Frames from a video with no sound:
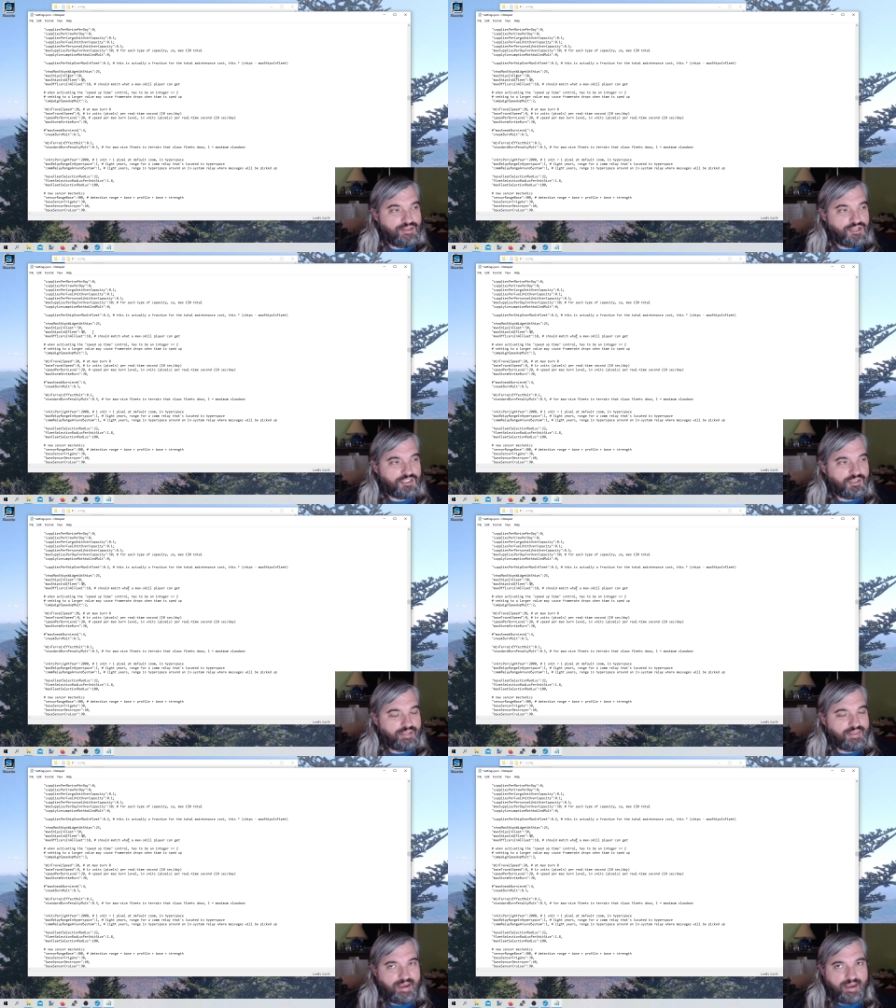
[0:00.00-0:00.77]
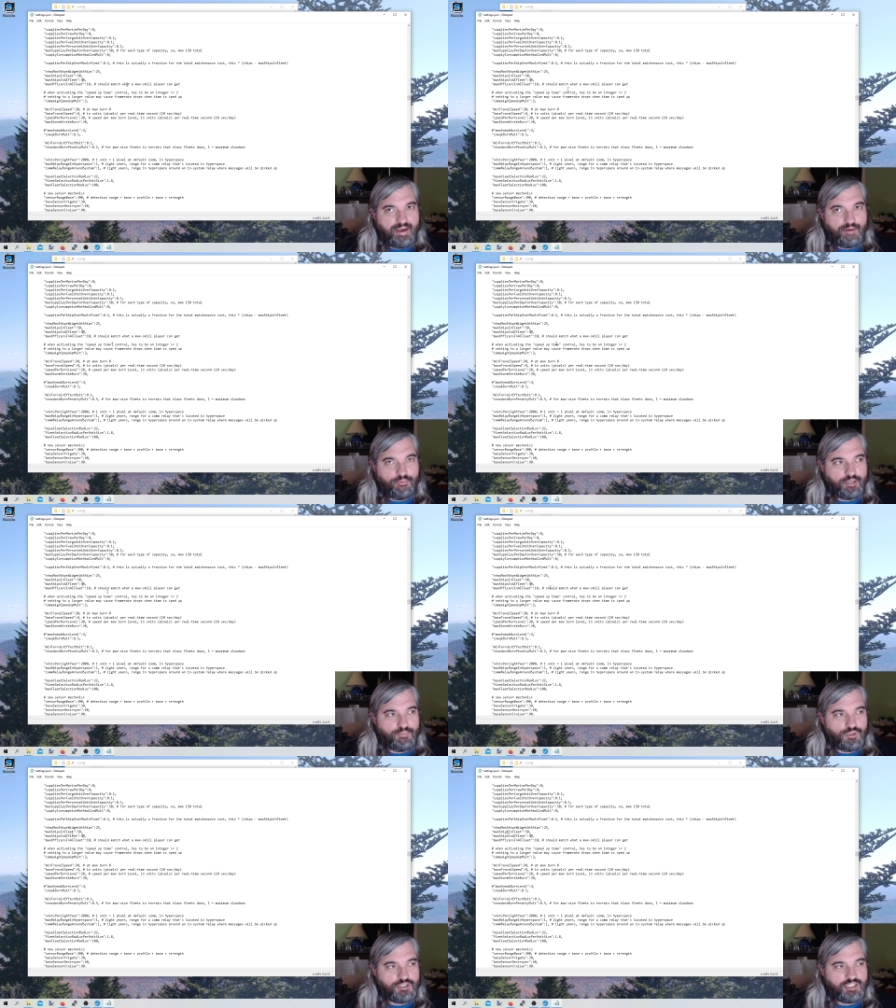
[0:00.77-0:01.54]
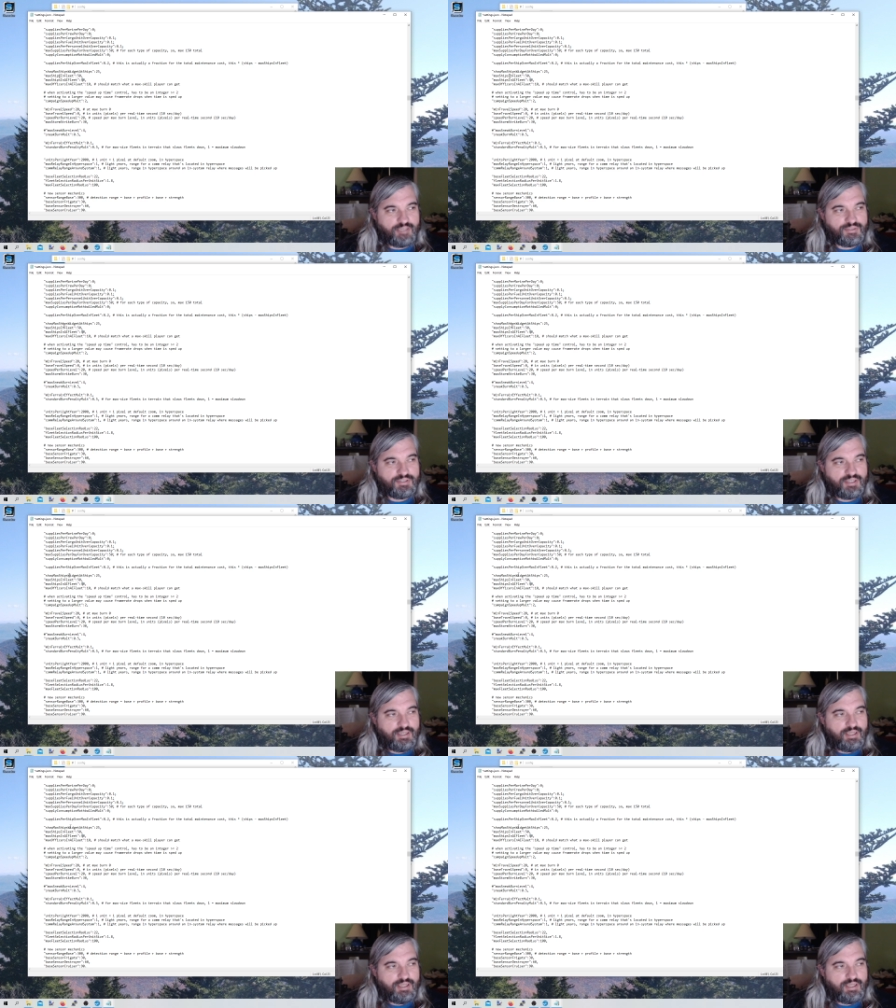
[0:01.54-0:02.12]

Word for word: this should let the A I run more ships.